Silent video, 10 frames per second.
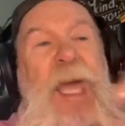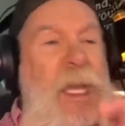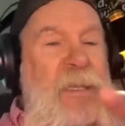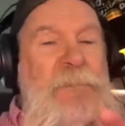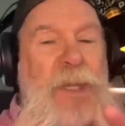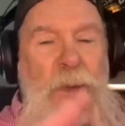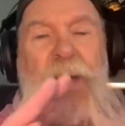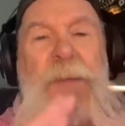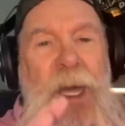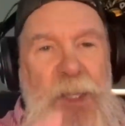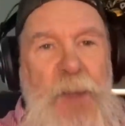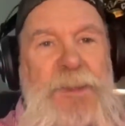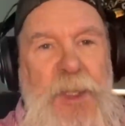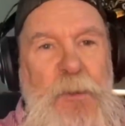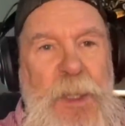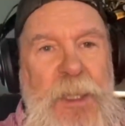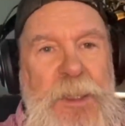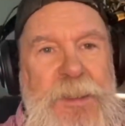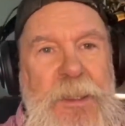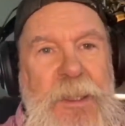And the beauty about YouTube
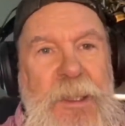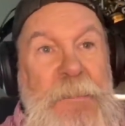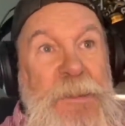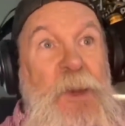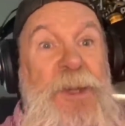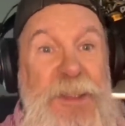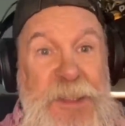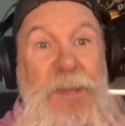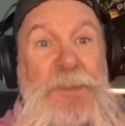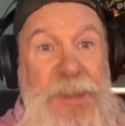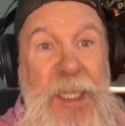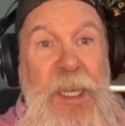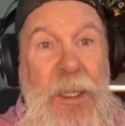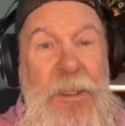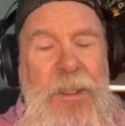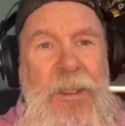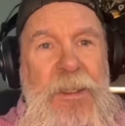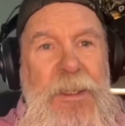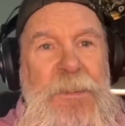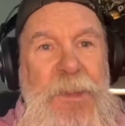is, you can still see it
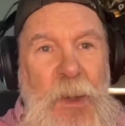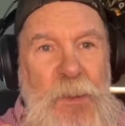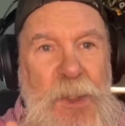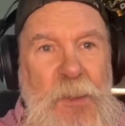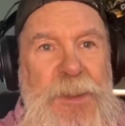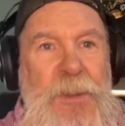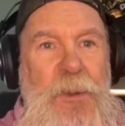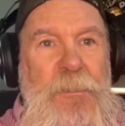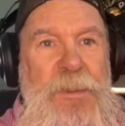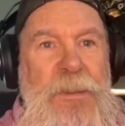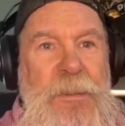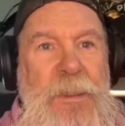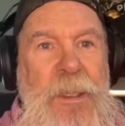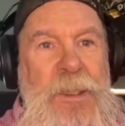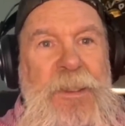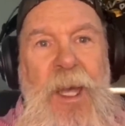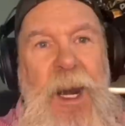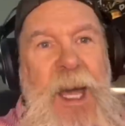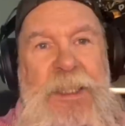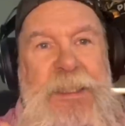on YouTube. It's not
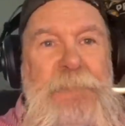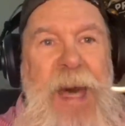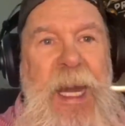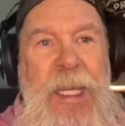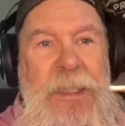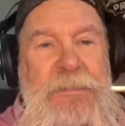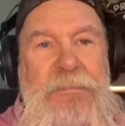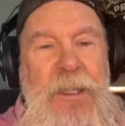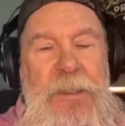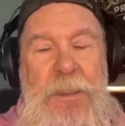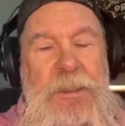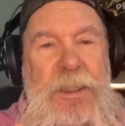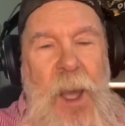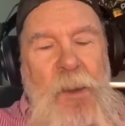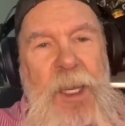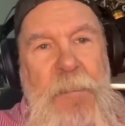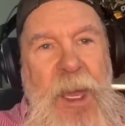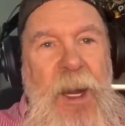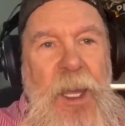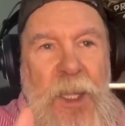like somebody is just talking
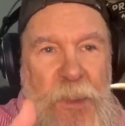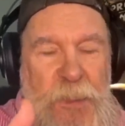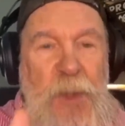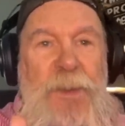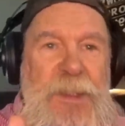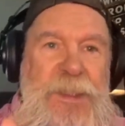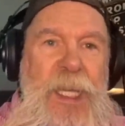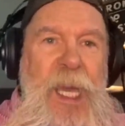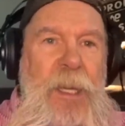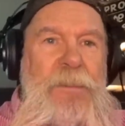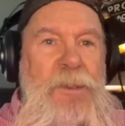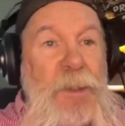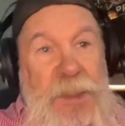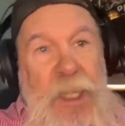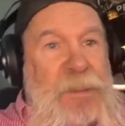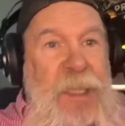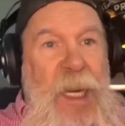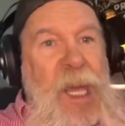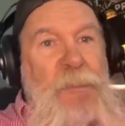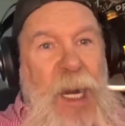about it. You can see it. You can see it
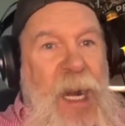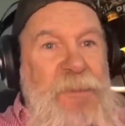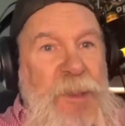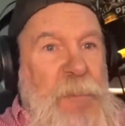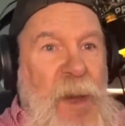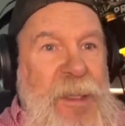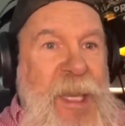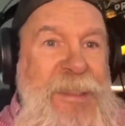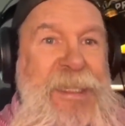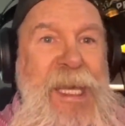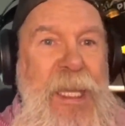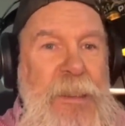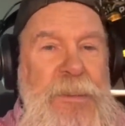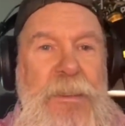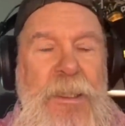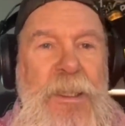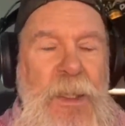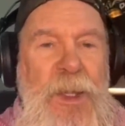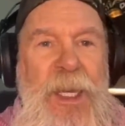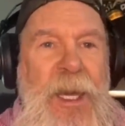today, right after the podcast ends.
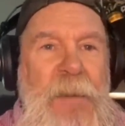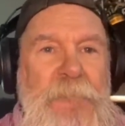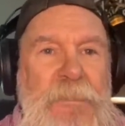Look it up.